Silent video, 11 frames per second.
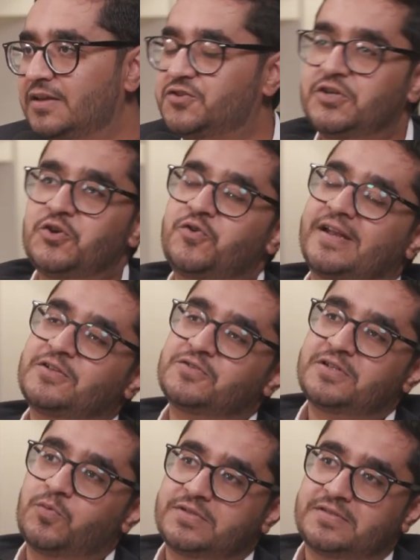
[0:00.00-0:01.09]
So you get to
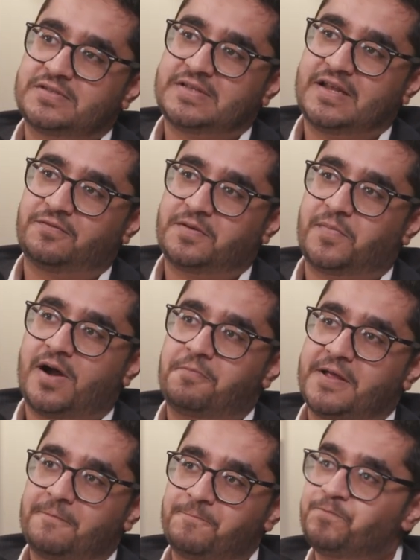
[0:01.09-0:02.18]
see what's the state of the
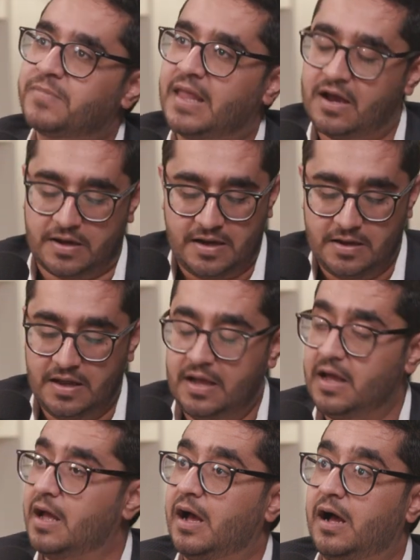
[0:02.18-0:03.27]
property. Okay.
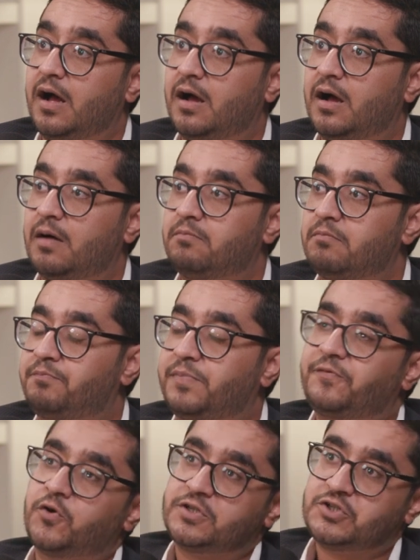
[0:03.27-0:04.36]

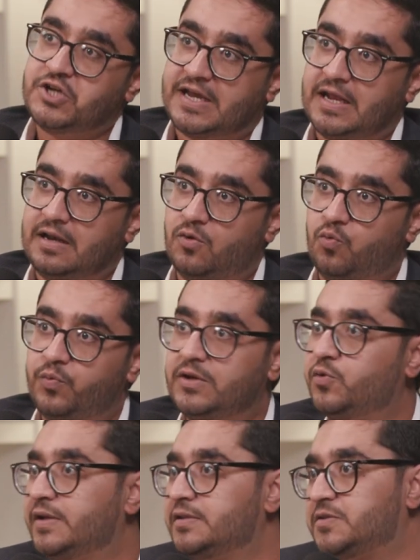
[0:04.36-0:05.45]
Before the check-in, we
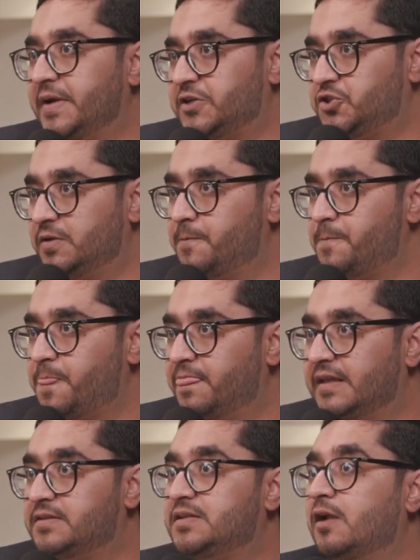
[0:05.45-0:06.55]
do an inspection.
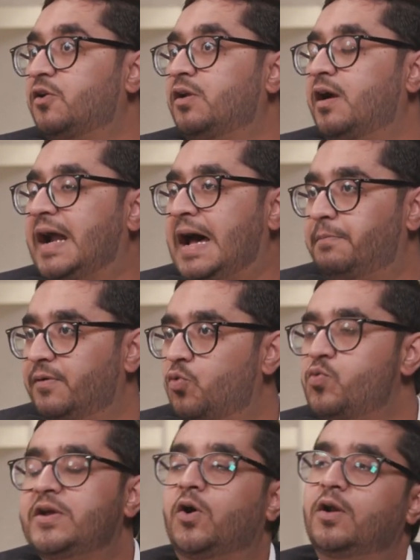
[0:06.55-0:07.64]
That's done on our app.
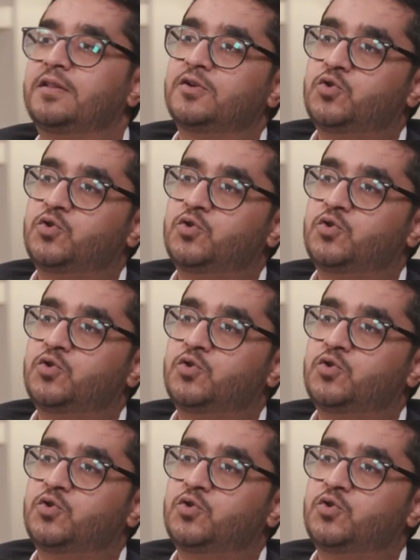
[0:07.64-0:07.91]
We call it